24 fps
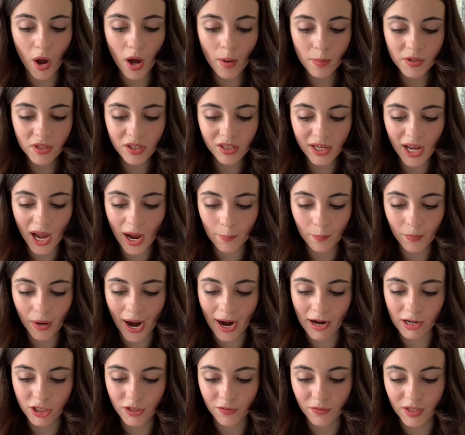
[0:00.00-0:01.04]
popped the camera
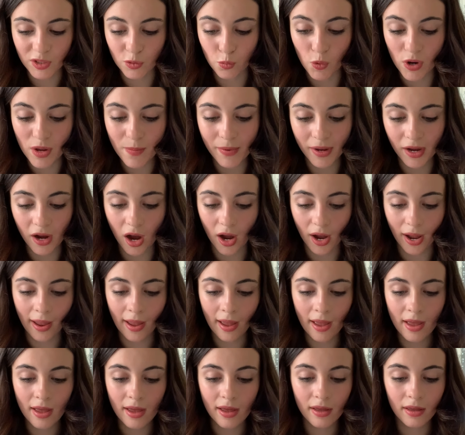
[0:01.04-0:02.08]
out of his weeping eye.
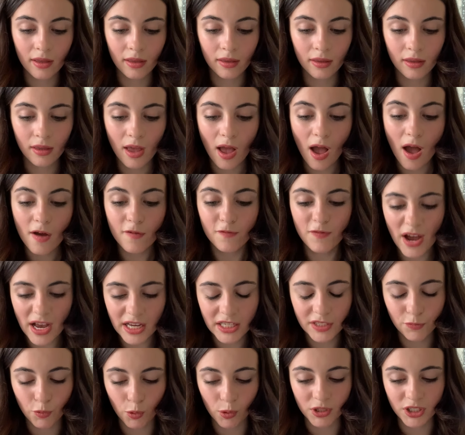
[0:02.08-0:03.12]

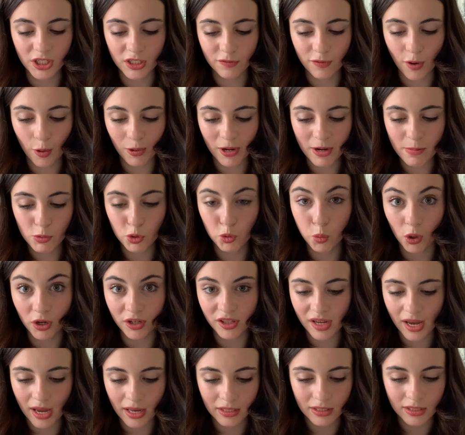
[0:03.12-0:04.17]
Fast forwarded Foaly toward
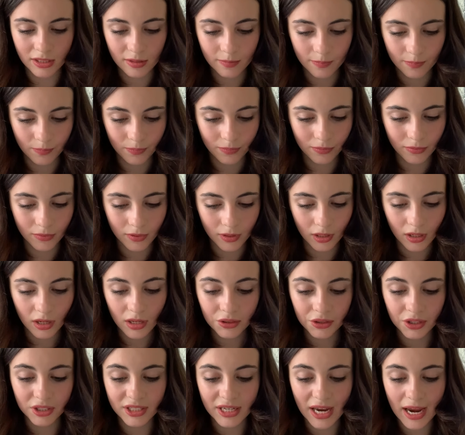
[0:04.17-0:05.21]
the end.
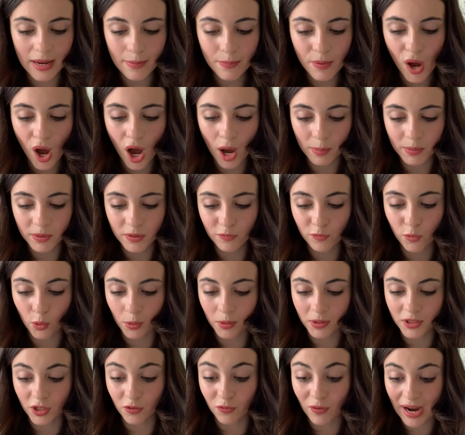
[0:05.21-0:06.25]
The tape hopped
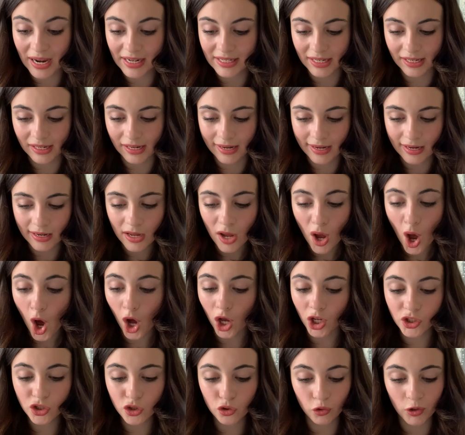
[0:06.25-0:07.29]
forward erratically.
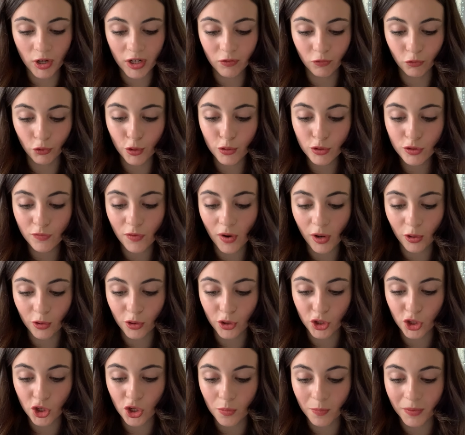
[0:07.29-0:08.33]
On screen, Root followed
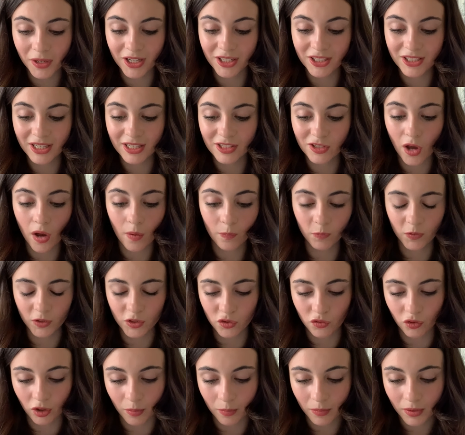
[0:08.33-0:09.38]
the human into his
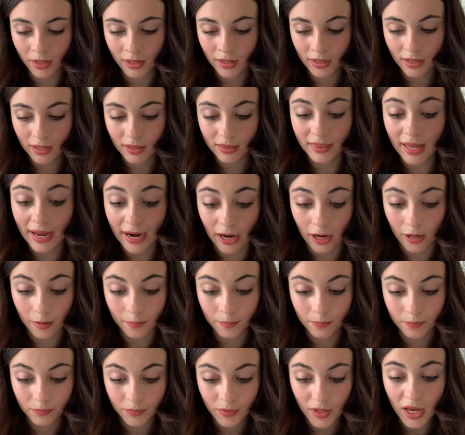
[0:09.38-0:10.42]
conference room. There!
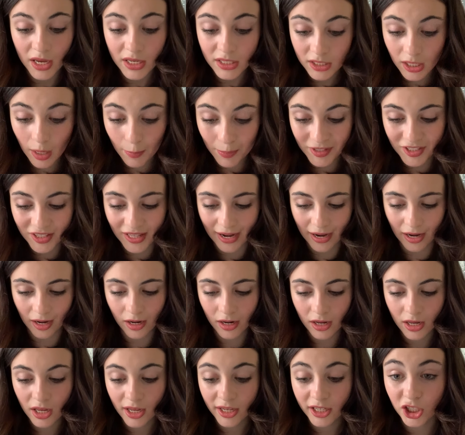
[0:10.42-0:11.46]
Stop it there!
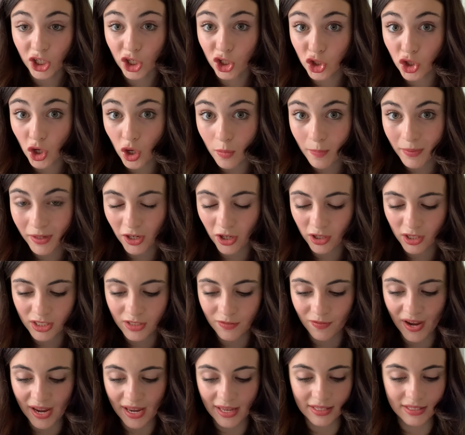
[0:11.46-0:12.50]
Can you zoom in on
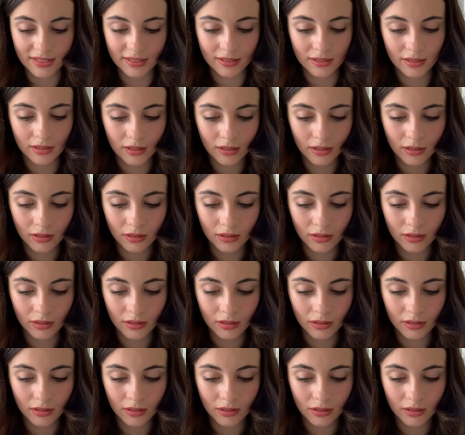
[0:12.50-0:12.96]
his face?